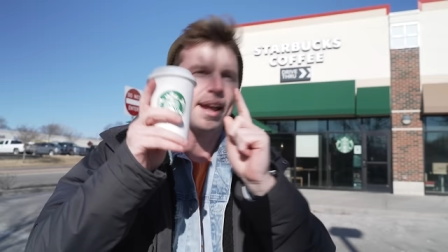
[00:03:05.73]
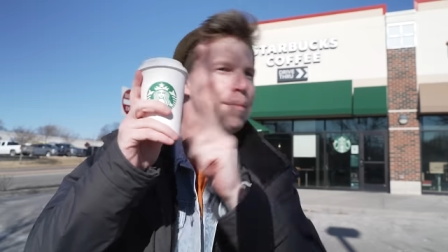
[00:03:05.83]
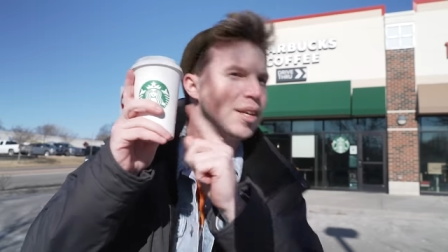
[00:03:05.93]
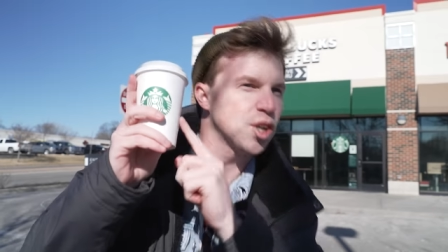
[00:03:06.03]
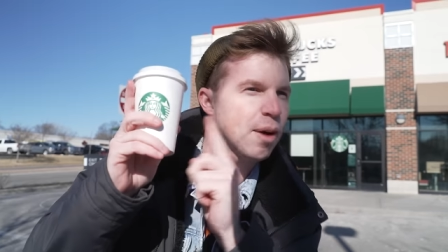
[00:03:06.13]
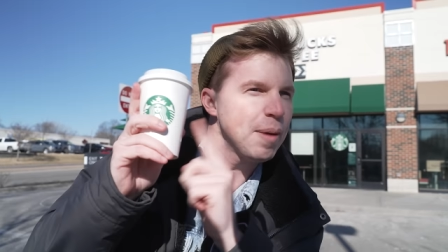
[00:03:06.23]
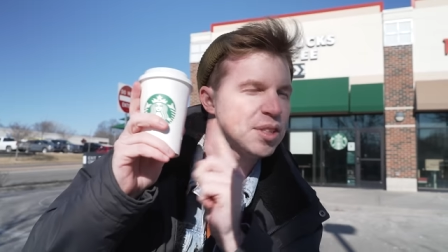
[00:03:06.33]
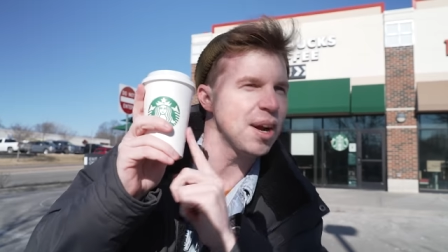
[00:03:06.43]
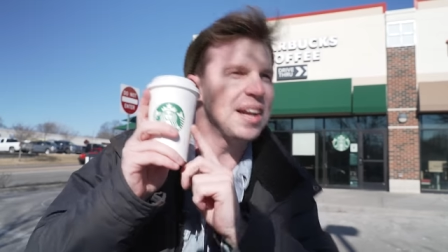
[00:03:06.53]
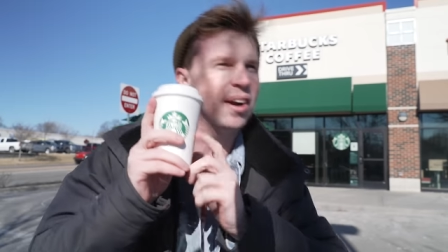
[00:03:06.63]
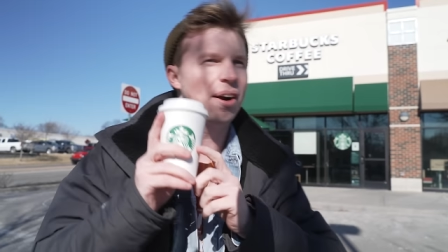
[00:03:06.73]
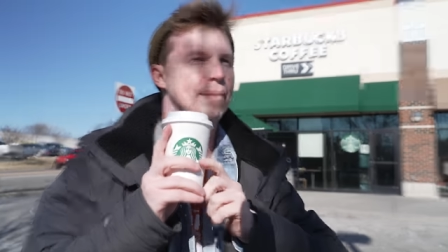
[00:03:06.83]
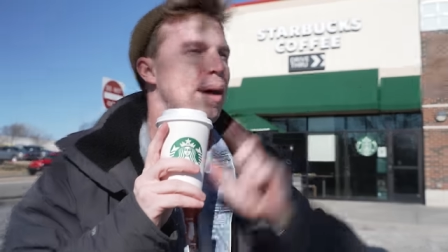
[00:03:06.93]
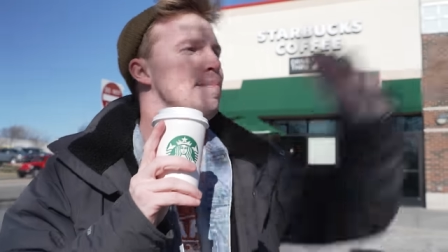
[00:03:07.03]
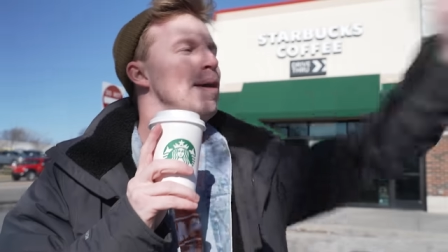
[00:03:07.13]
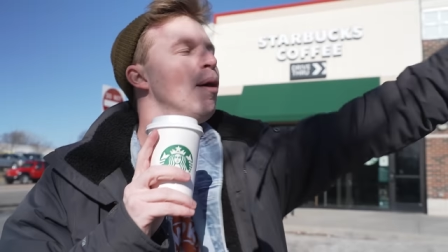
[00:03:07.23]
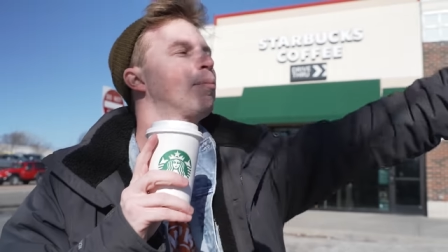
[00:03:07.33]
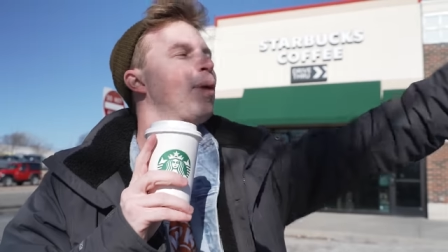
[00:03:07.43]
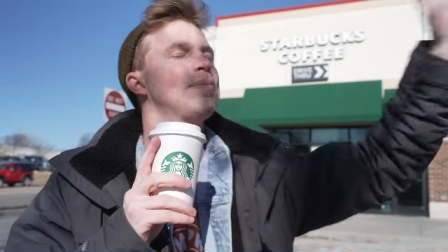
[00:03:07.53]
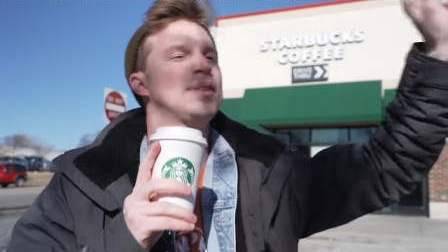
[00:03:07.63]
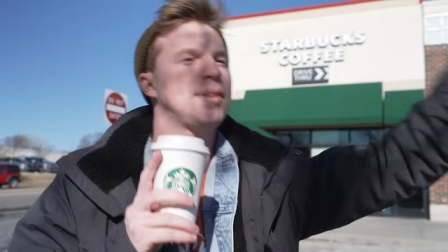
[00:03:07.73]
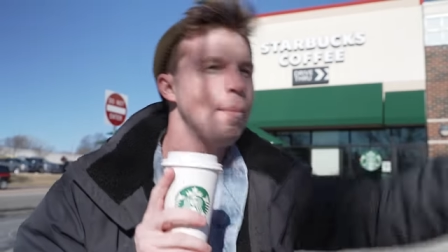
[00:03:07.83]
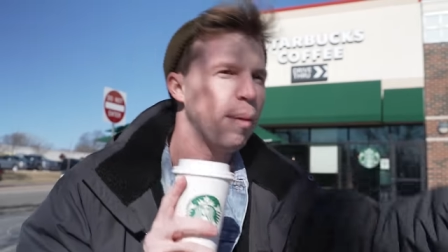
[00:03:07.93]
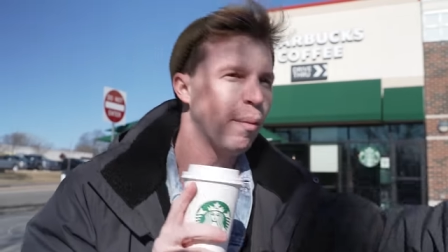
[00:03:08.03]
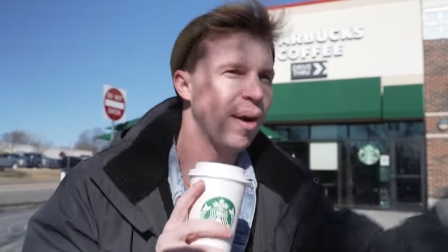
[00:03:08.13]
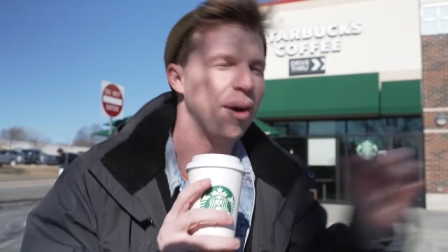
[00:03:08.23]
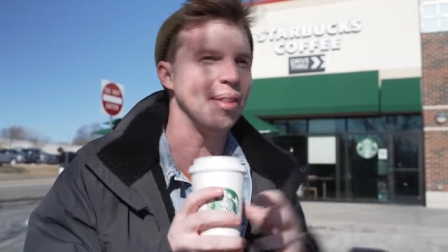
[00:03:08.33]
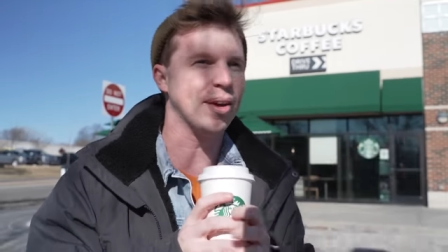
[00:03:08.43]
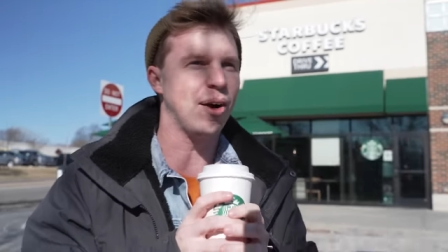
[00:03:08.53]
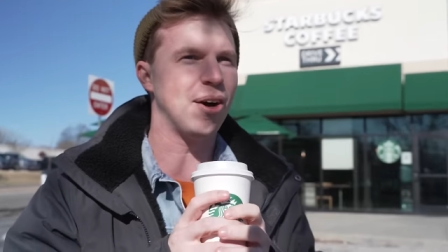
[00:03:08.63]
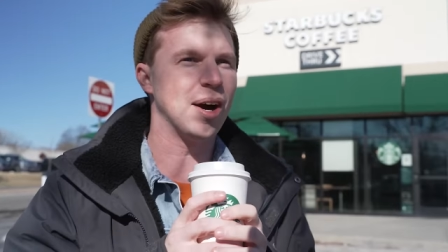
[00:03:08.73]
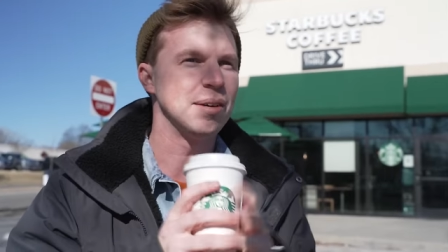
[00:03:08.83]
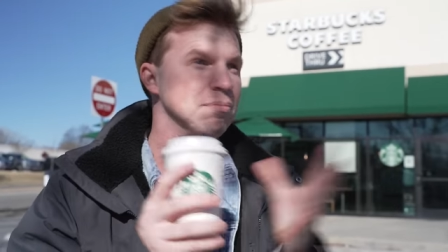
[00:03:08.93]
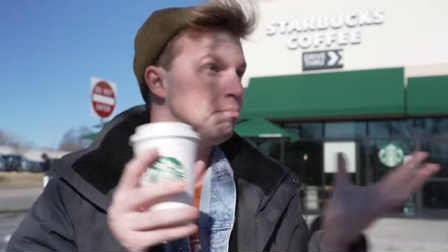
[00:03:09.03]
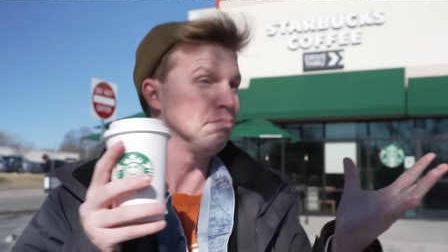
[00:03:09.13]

Got my Starbucks right here. Got my meal-prepped Tupperware in the car.